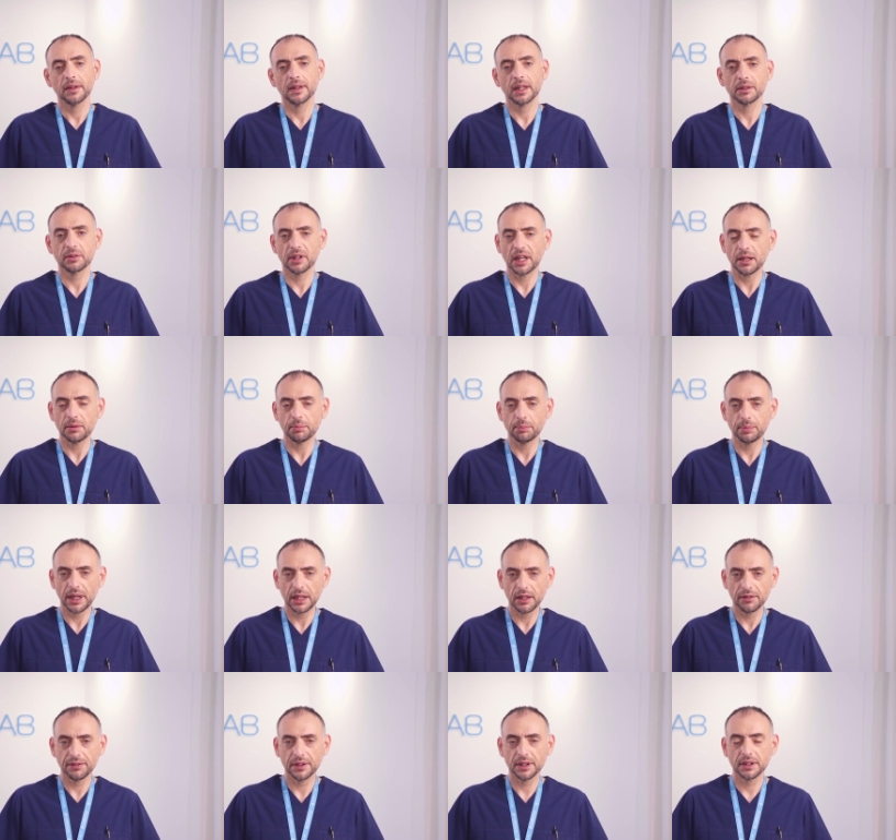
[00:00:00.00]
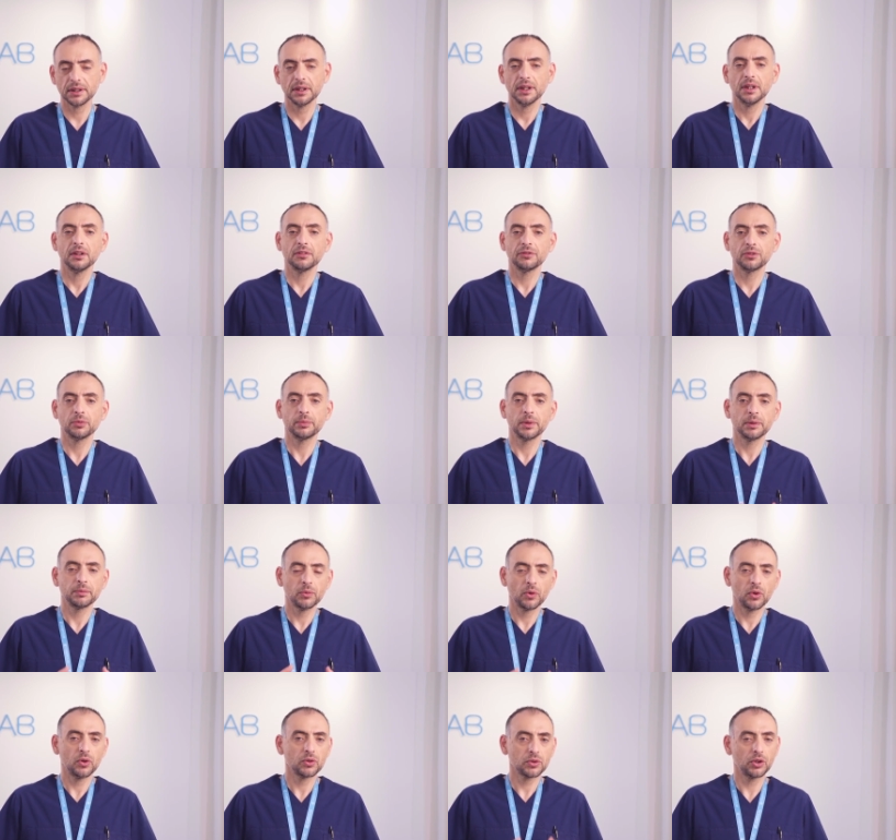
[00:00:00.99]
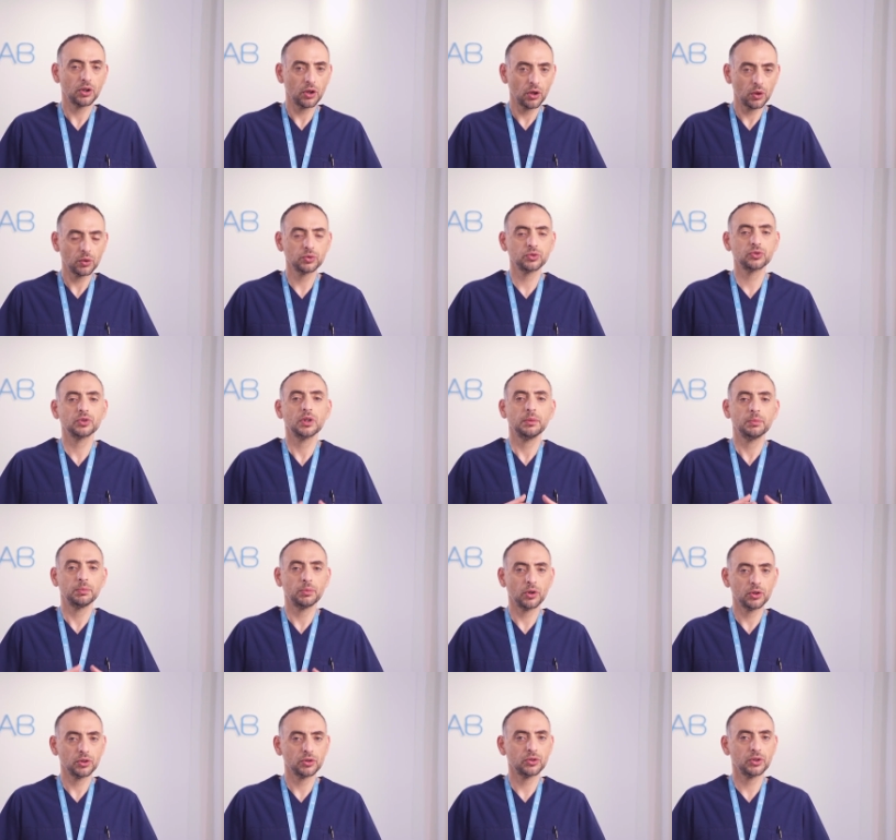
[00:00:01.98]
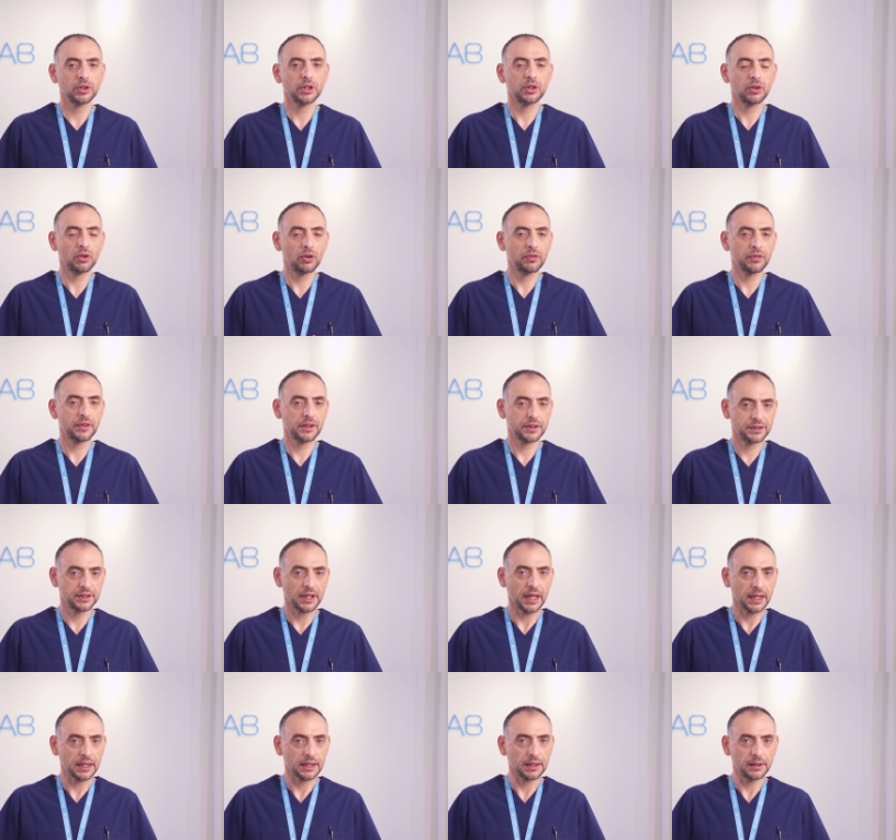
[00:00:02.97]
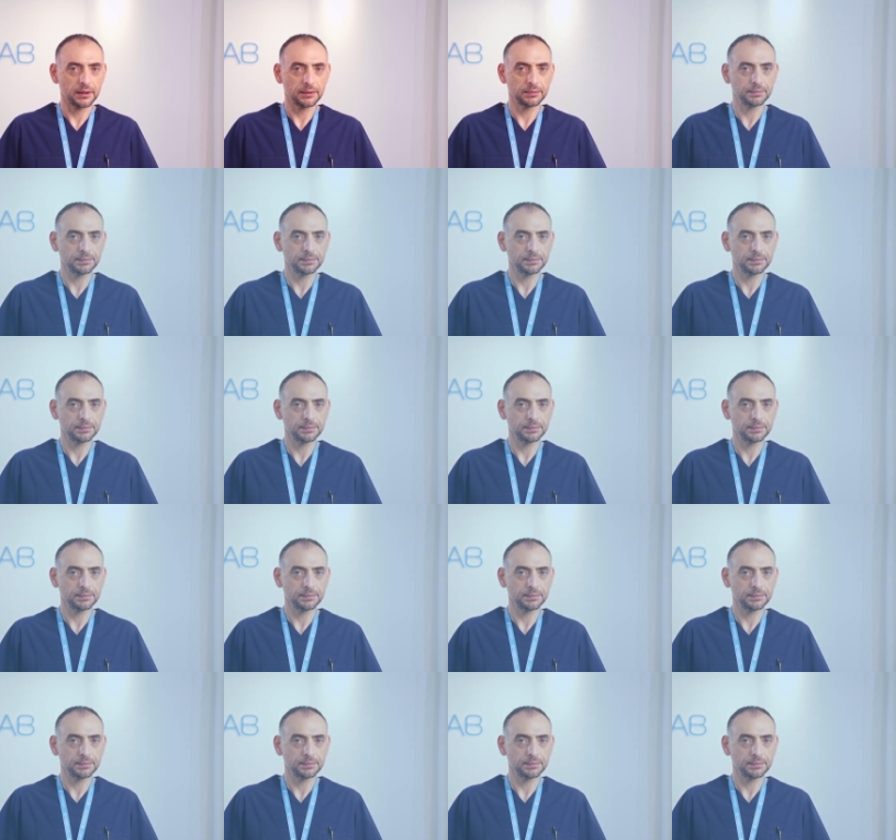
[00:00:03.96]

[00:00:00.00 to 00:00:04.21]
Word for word: that can benefit from a more close monitoring of their cycle.